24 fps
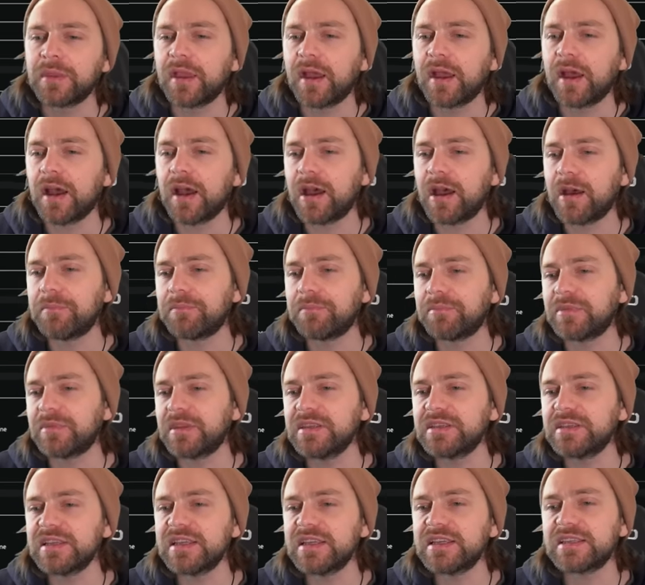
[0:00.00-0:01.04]
Um,
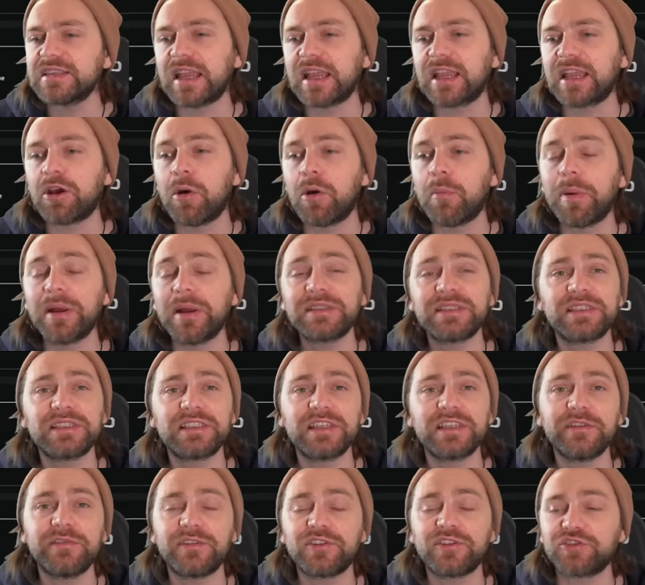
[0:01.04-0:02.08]
this is a
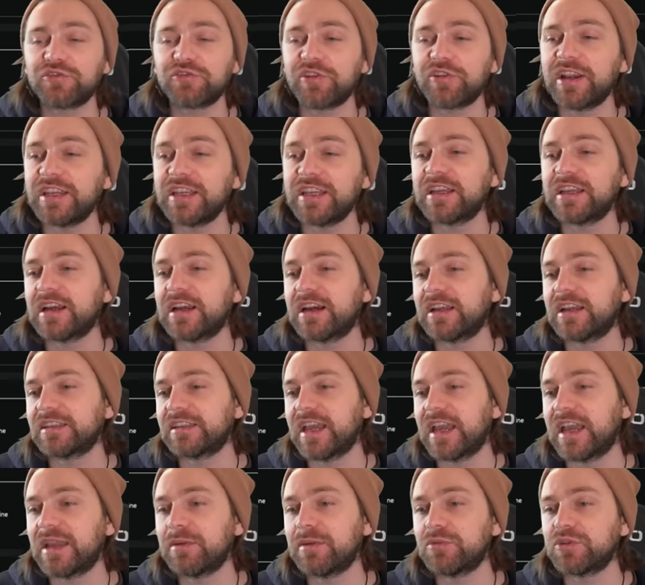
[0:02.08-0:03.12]
competitive trading card
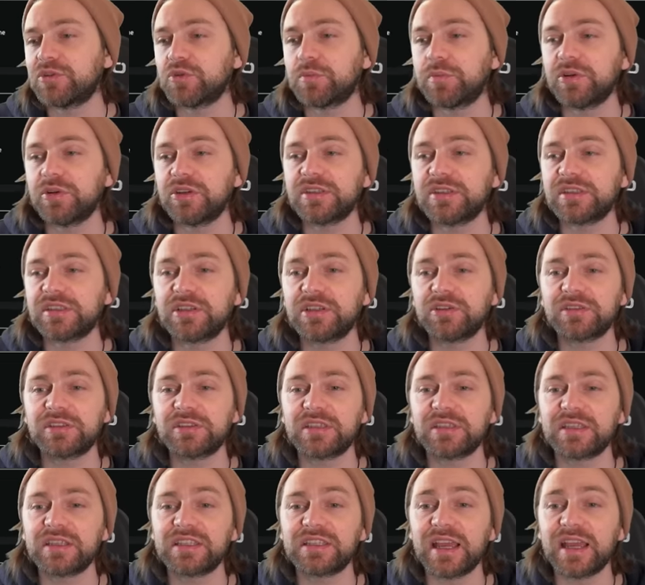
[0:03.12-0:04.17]
game which will put your skills to
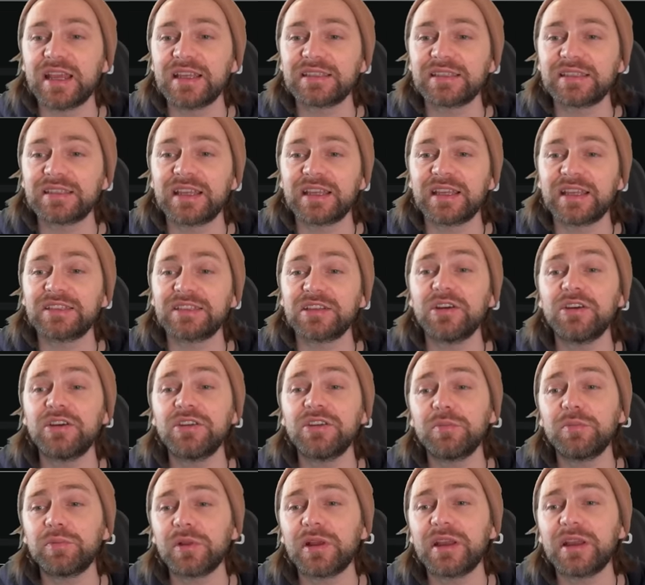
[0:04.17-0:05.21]
the test against other
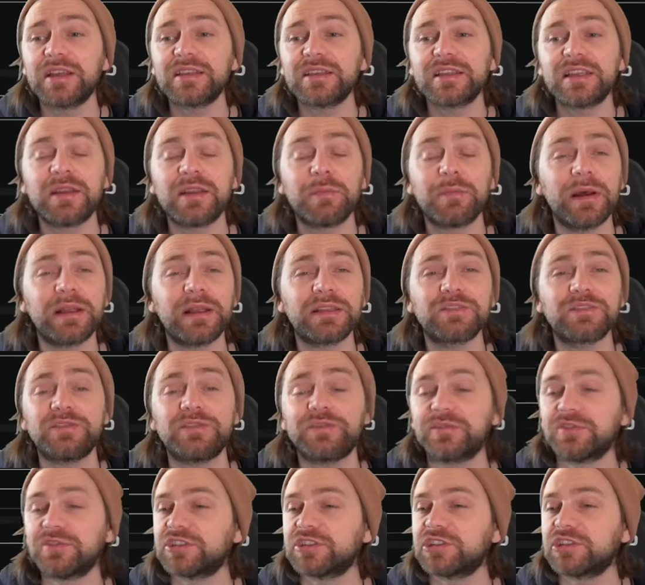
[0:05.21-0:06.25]
players in a battle
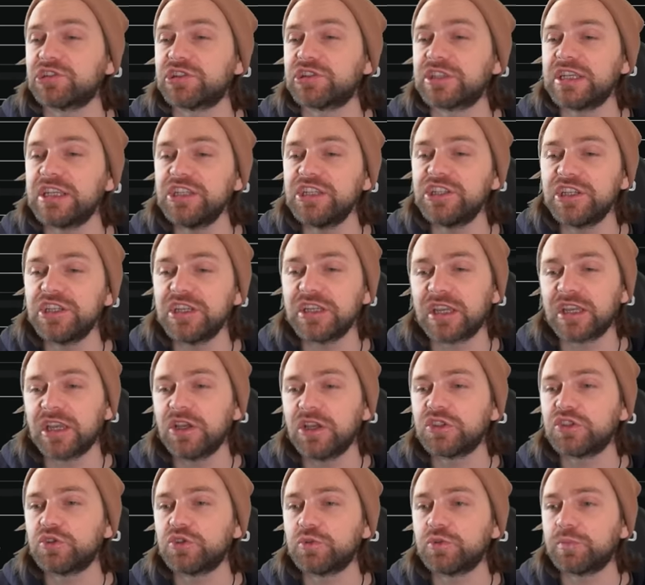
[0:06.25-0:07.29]
for strategic
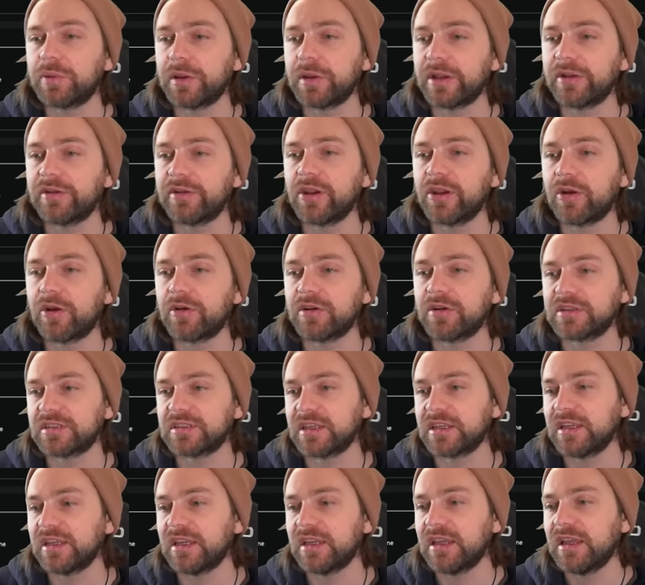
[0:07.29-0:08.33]

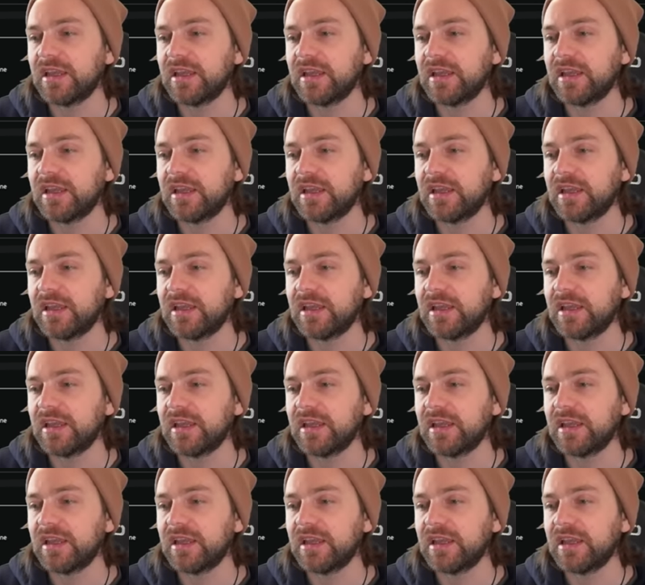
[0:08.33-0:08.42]
superiority.